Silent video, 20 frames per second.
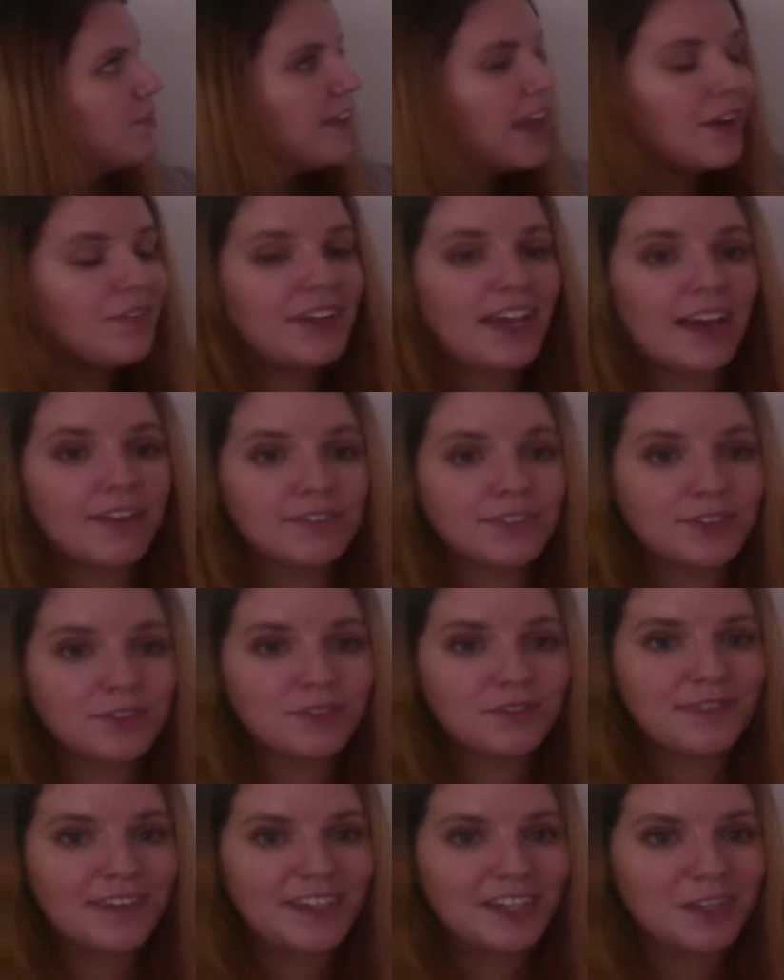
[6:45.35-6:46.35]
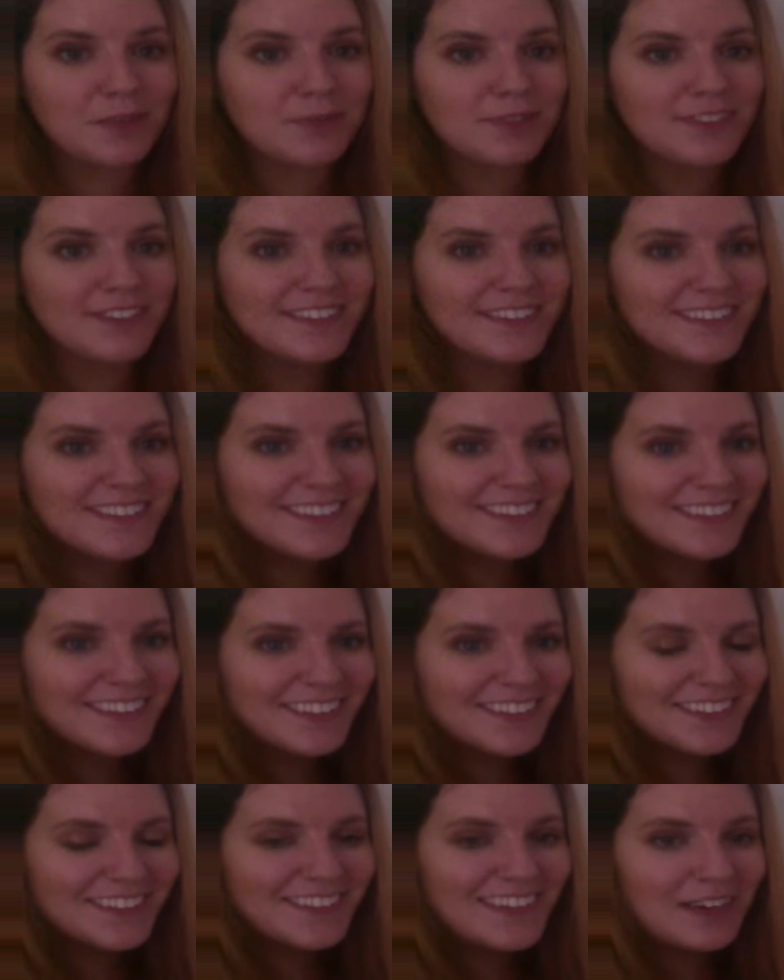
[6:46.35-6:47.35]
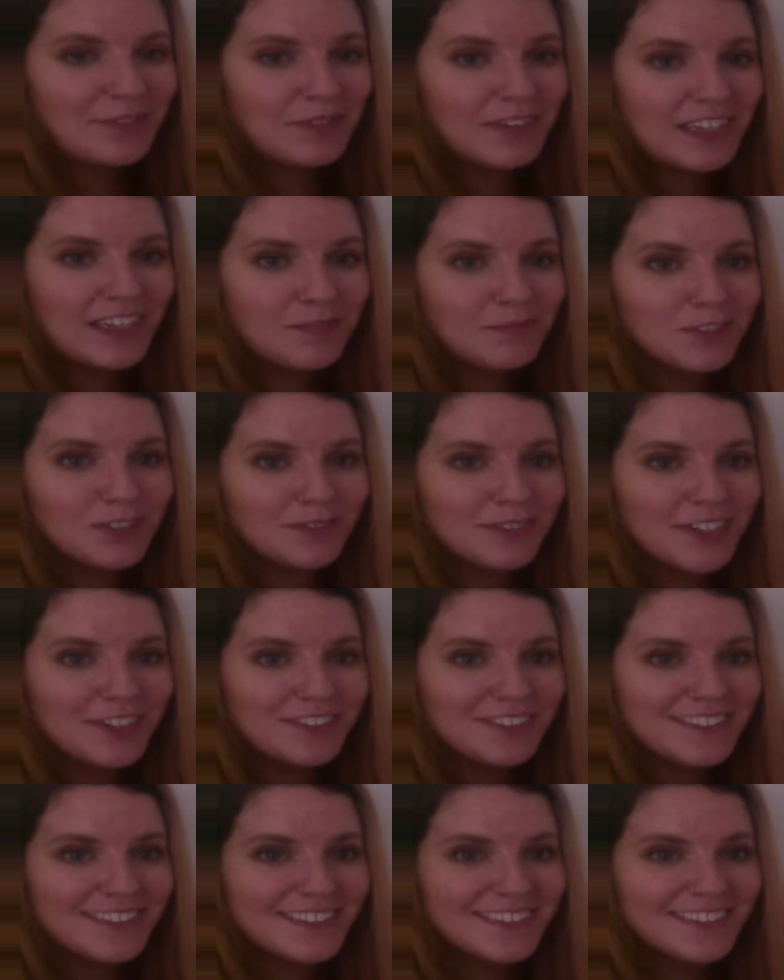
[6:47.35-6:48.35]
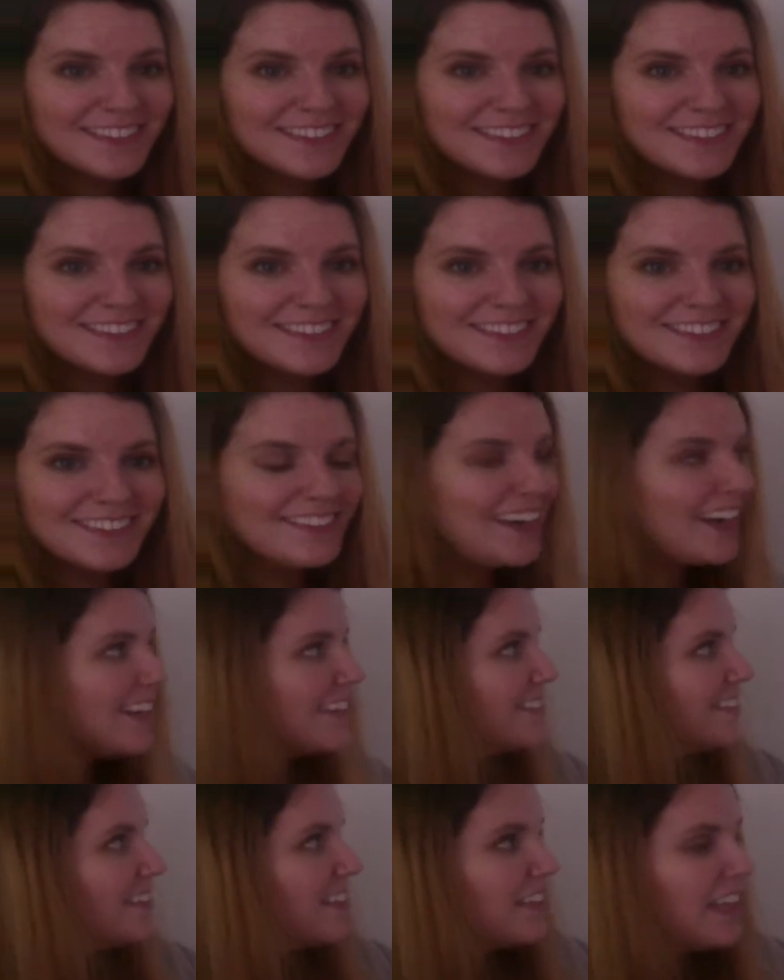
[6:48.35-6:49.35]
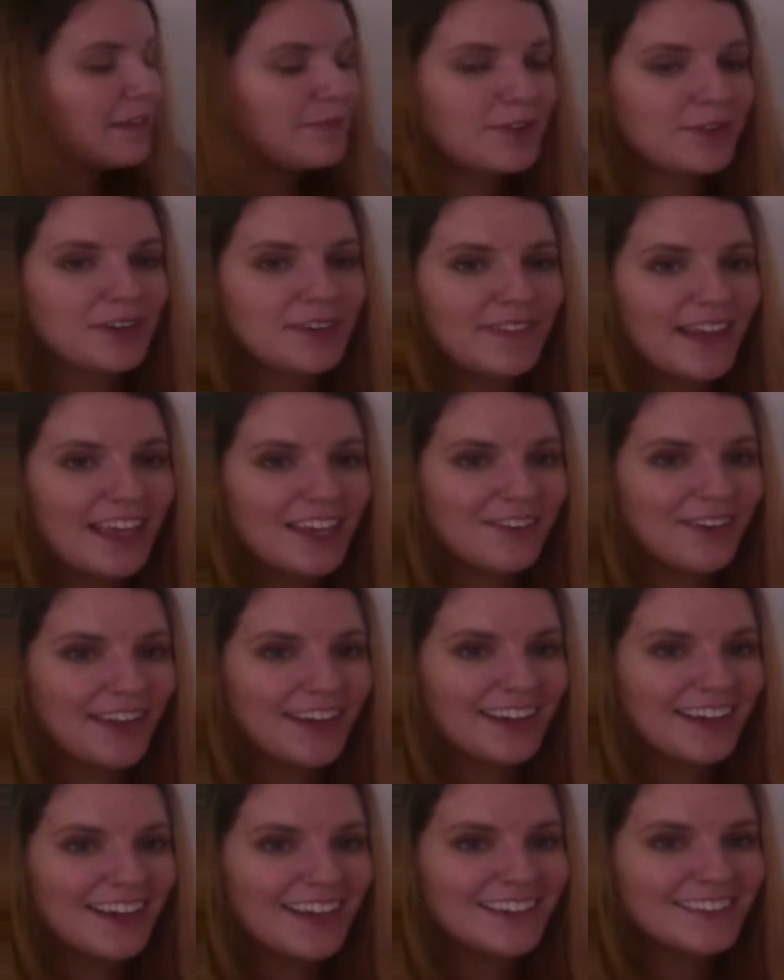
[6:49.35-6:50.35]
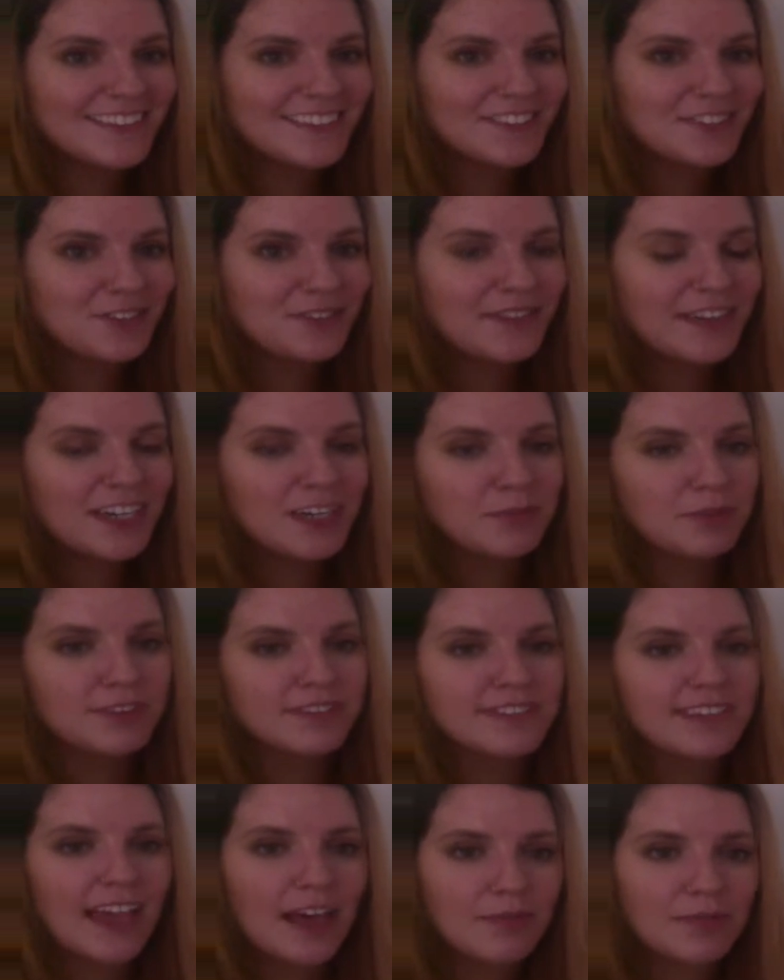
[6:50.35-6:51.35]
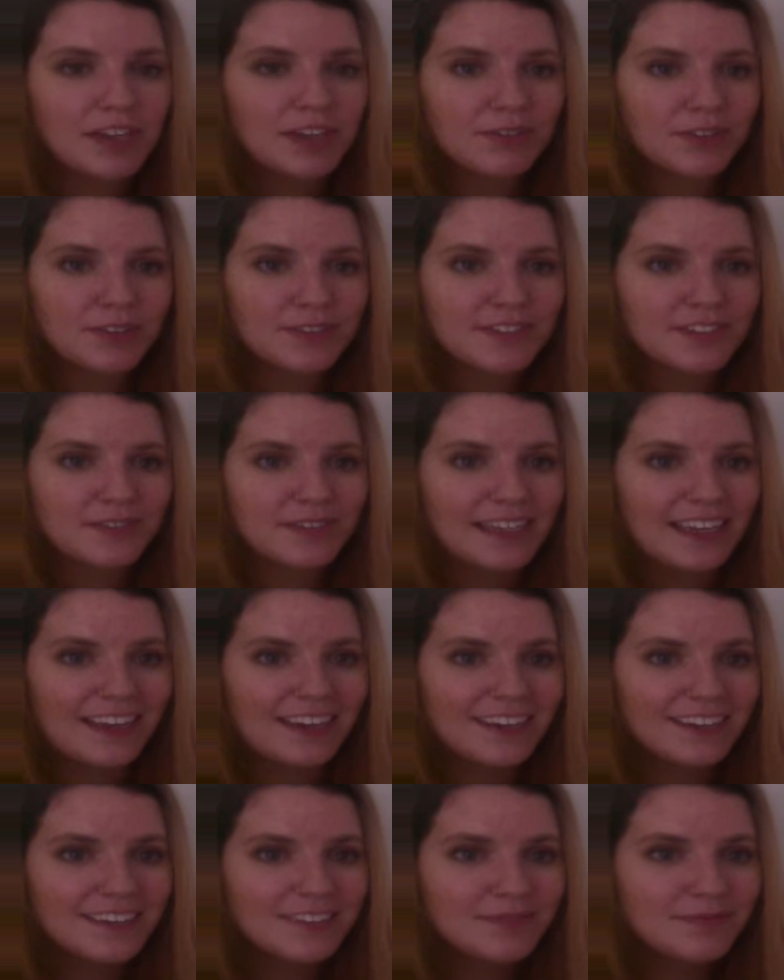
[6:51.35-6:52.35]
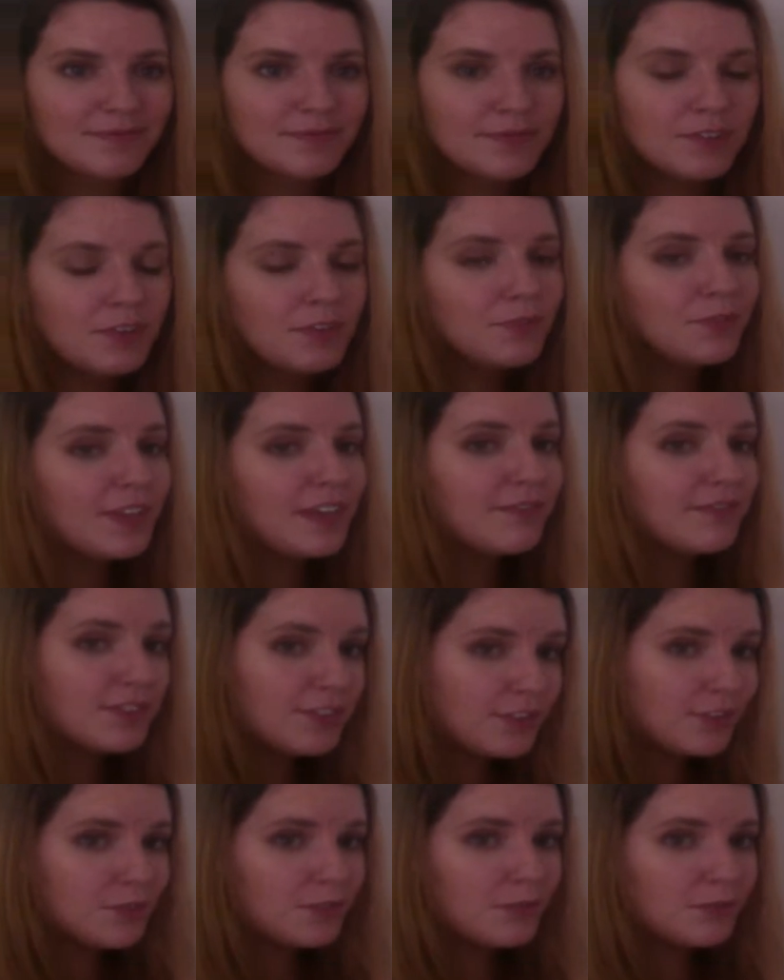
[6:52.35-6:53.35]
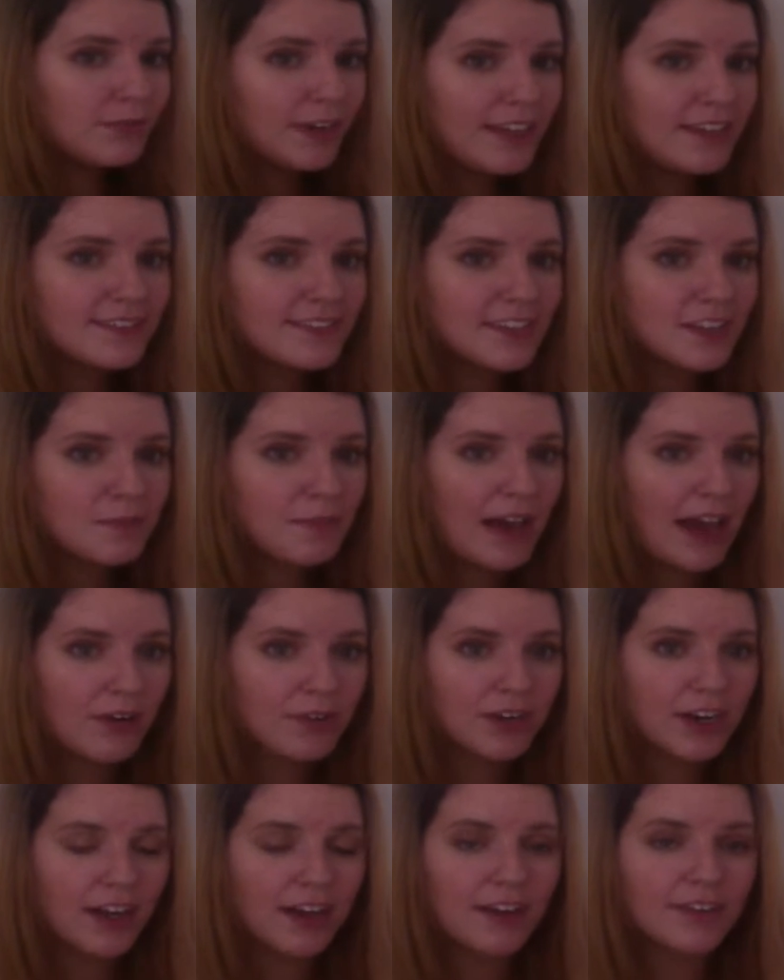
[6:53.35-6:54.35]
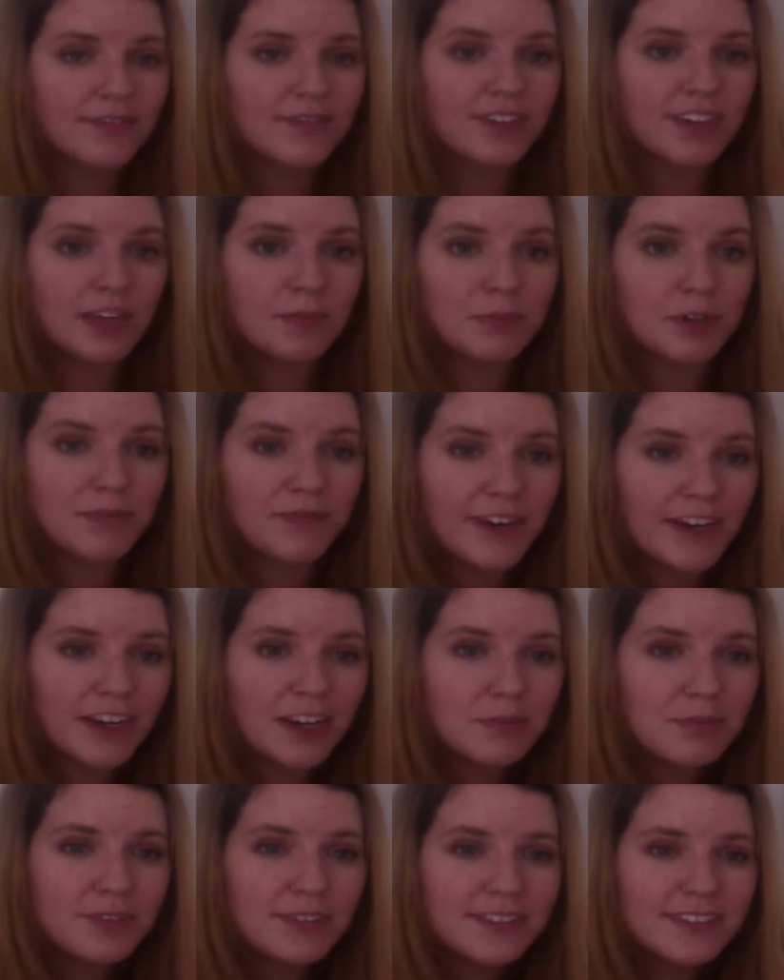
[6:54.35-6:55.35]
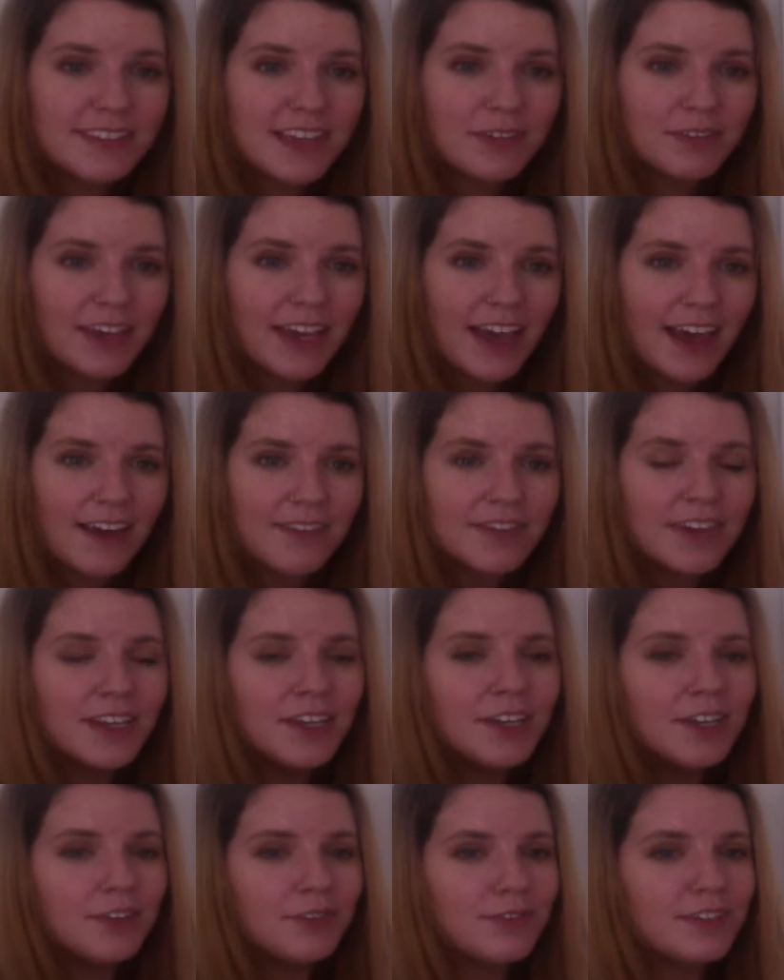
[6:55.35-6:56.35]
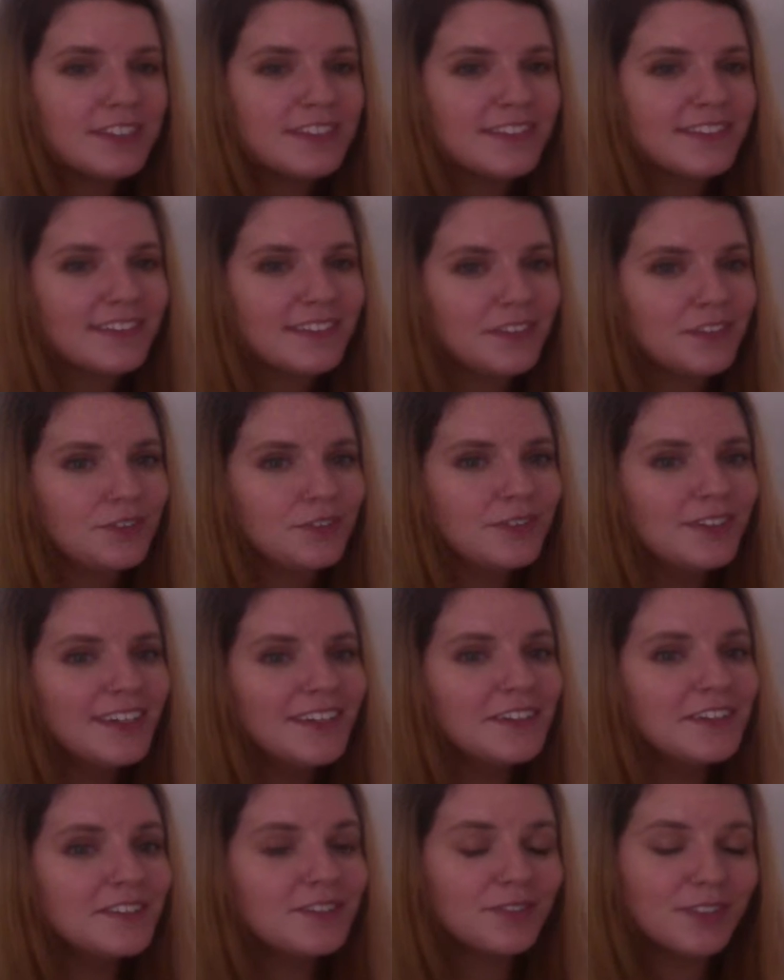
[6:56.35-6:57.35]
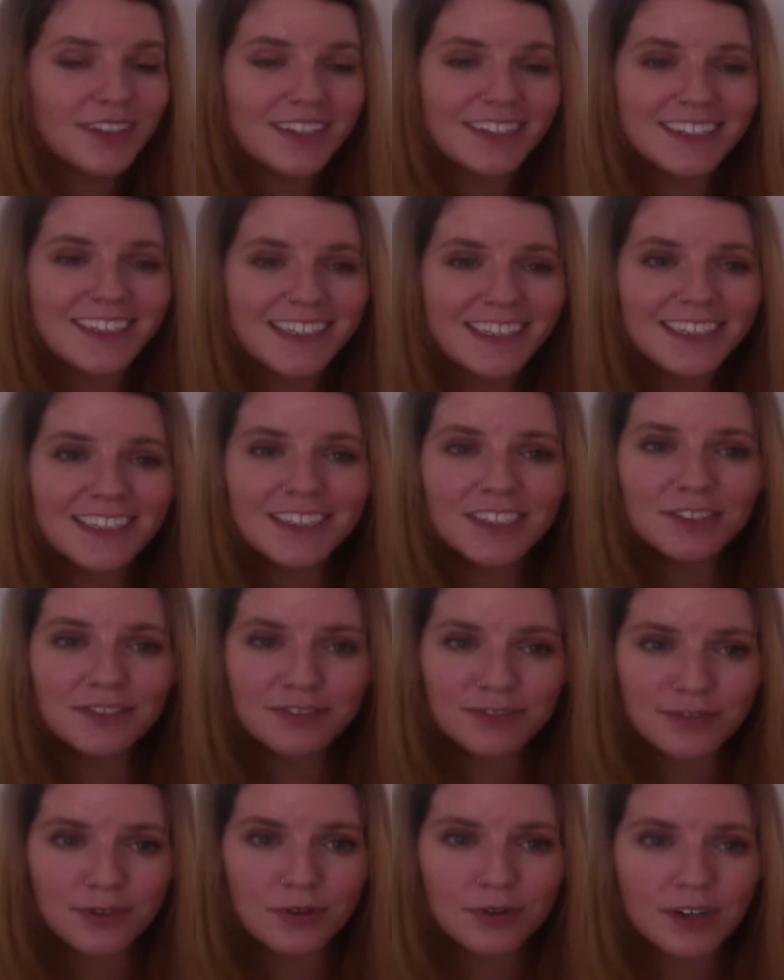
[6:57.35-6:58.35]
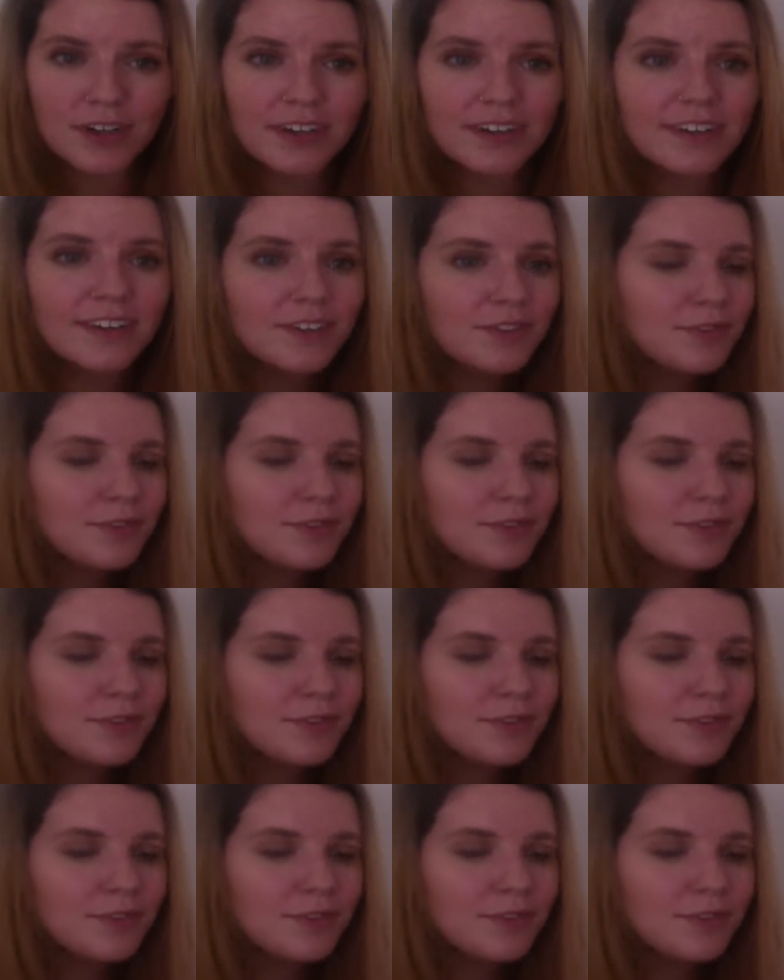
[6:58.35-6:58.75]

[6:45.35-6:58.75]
now we have 2 variables. It looks like we need more rows, right? Because the claim that we're evaluating has 2 variables. How many rows do we need? We have 2 raised to the power of the number of variables that we have, which is 2, so we're going to need 4